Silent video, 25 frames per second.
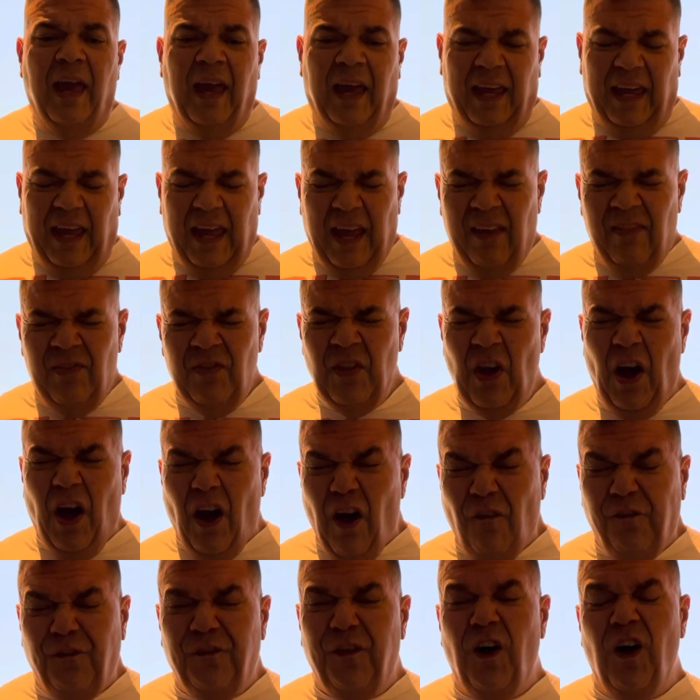in
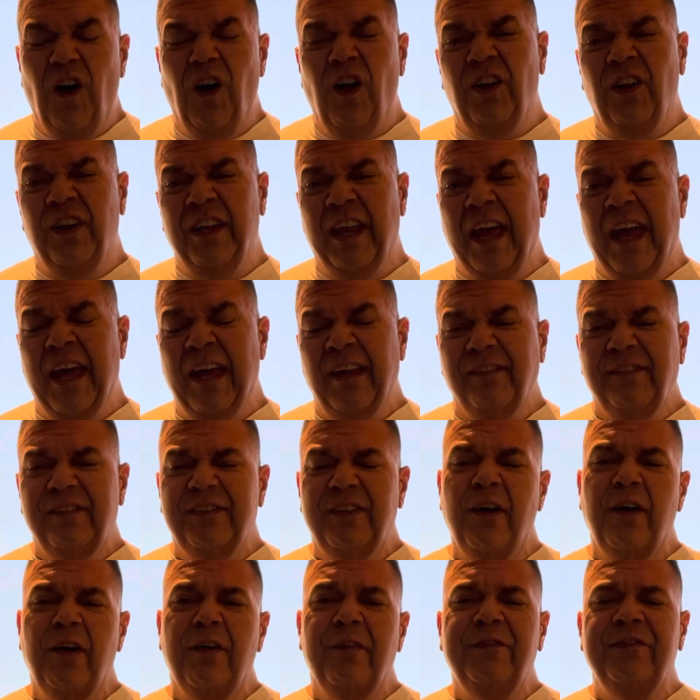the fullness
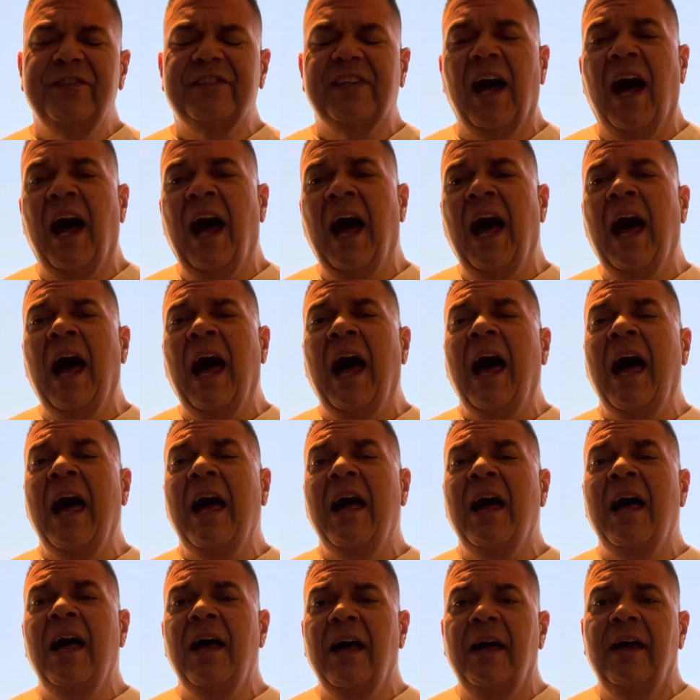of
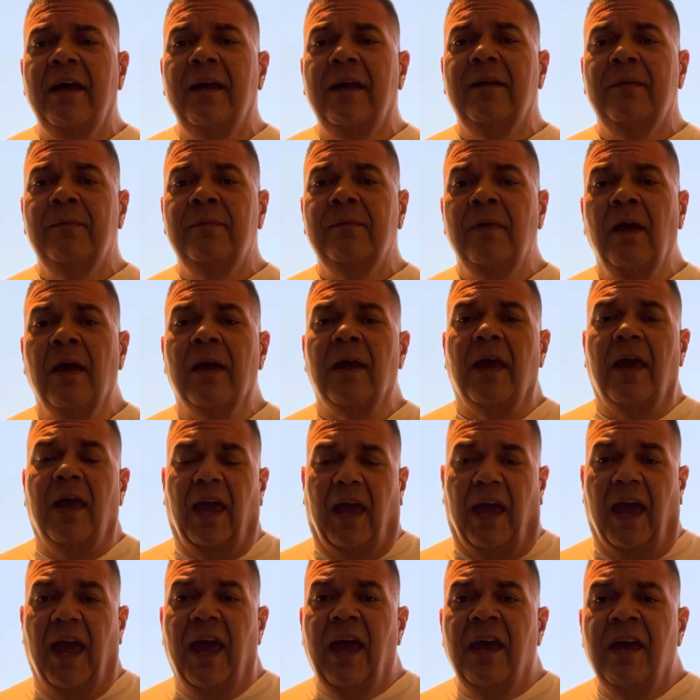time,
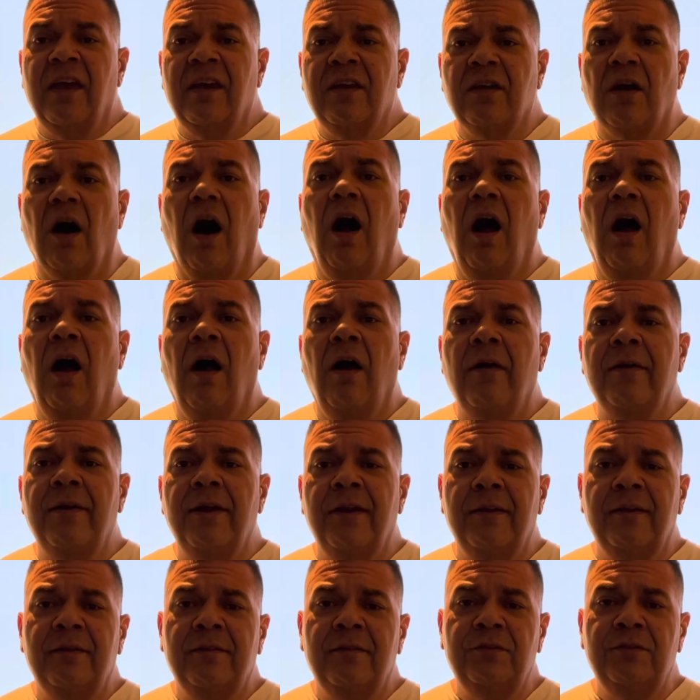a
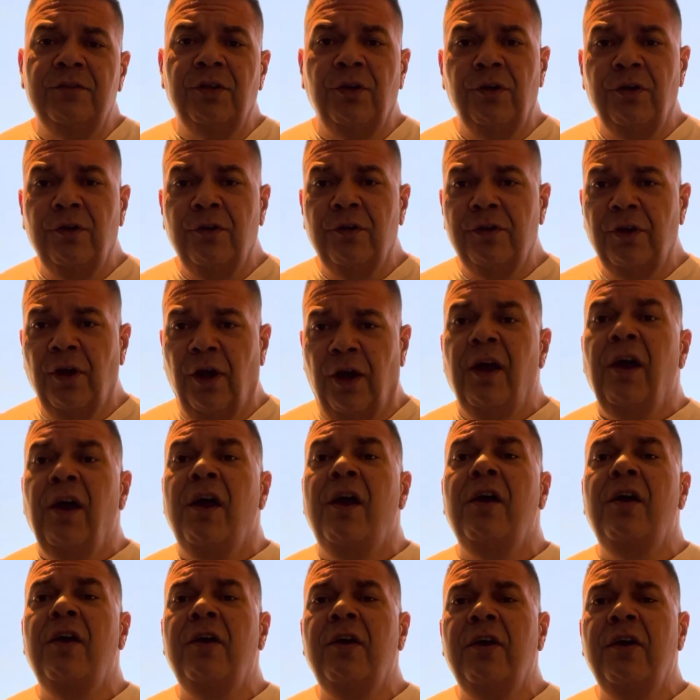garden to
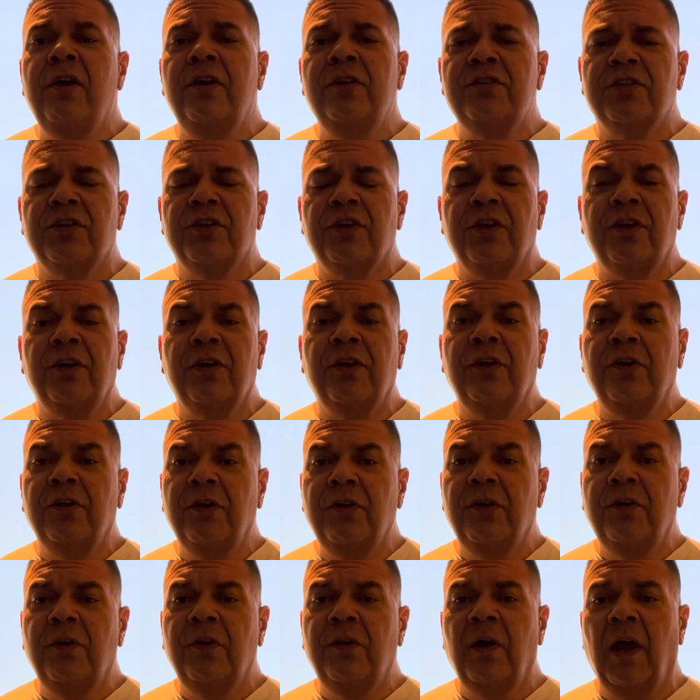
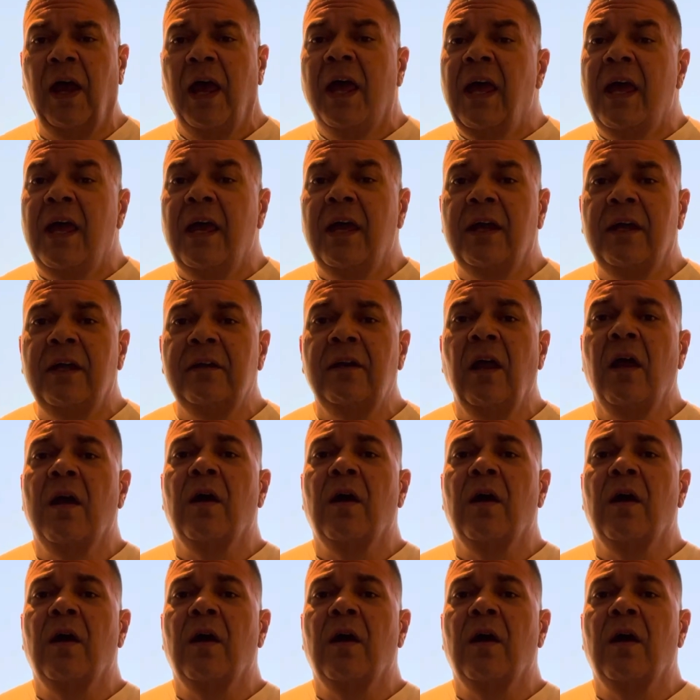nurture and